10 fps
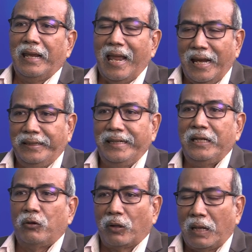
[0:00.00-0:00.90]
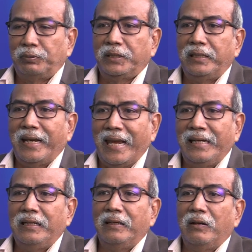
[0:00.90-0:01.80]
anti-corruption
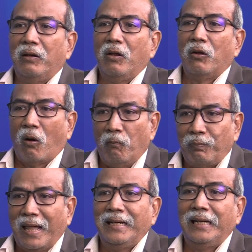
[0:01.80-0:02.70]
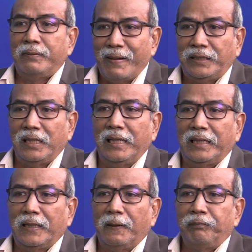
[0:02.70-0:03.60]
and compliance
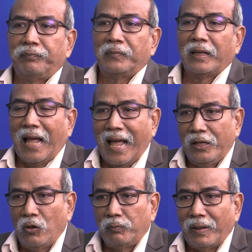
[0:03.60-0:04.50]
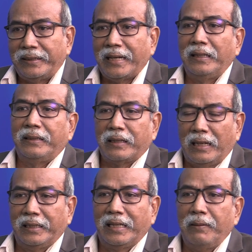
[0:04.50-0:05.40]
specialist. I got my
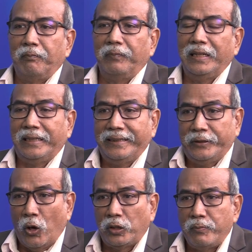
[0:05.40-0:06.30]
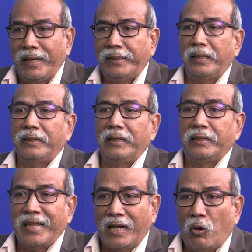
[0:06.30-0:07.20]
transcript, it's documented, it's
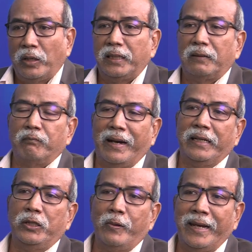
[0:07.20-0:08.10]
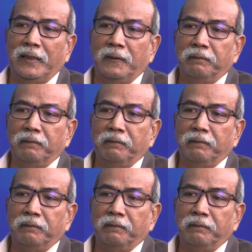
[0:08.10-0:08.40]
recorded by the UN.